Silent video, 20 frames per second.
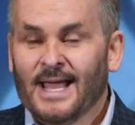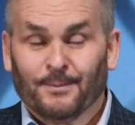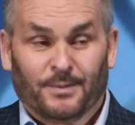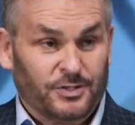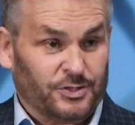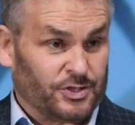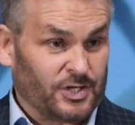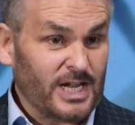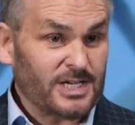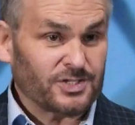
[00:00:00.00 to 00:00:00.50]

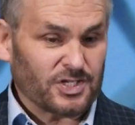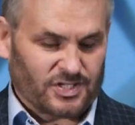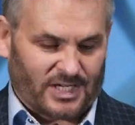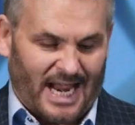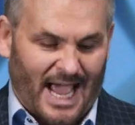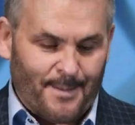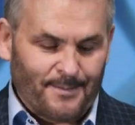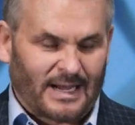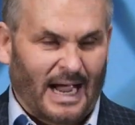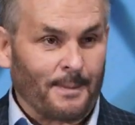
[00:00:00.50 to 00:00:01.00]
But Jesus said,
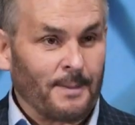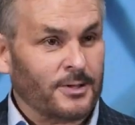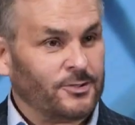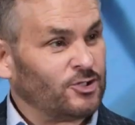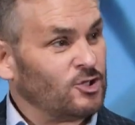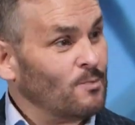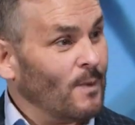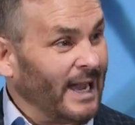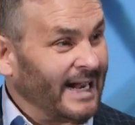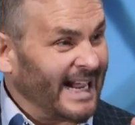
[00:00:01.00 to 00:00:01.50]
"I'm come
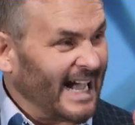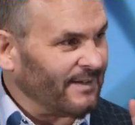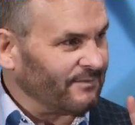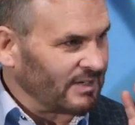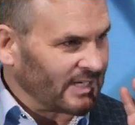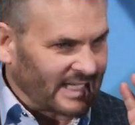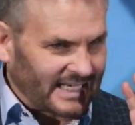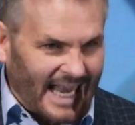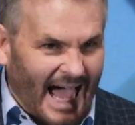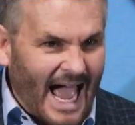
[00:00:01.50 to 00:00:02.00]
that you might have
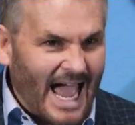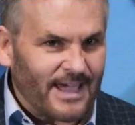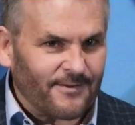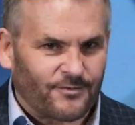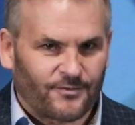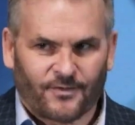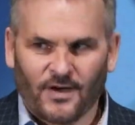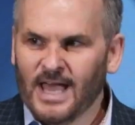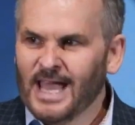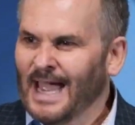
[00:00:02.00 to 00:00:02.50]

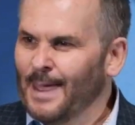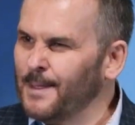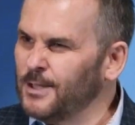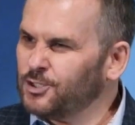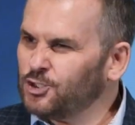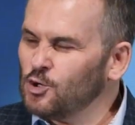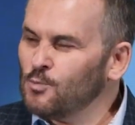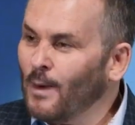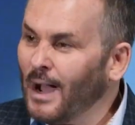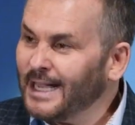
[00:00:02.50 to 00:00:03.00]
life and
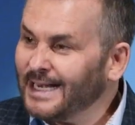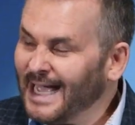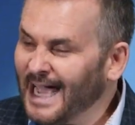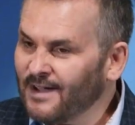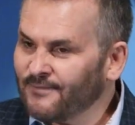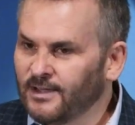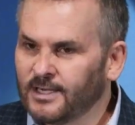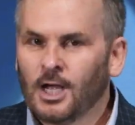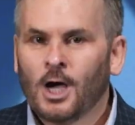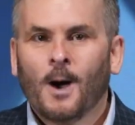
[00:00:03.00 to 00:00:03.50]
that you might
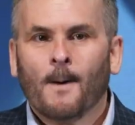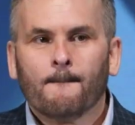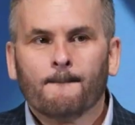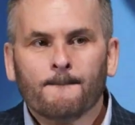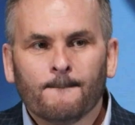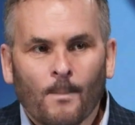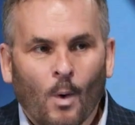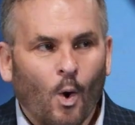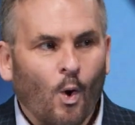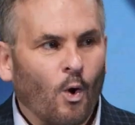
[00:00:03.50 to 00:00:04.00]
have it
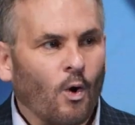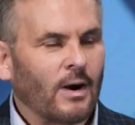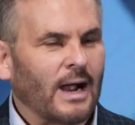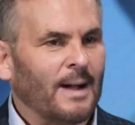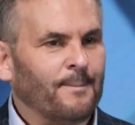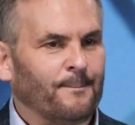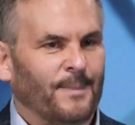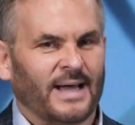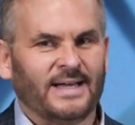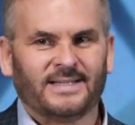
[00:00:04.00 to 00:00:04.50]
more
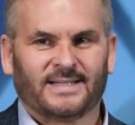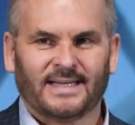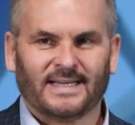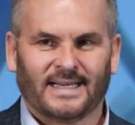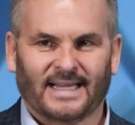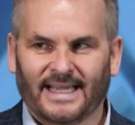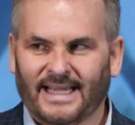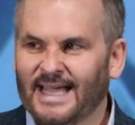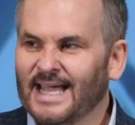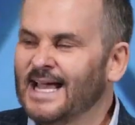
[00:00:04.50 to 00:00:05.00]

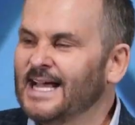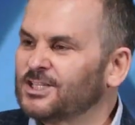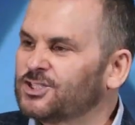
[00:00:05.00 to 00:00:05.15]
abundantly."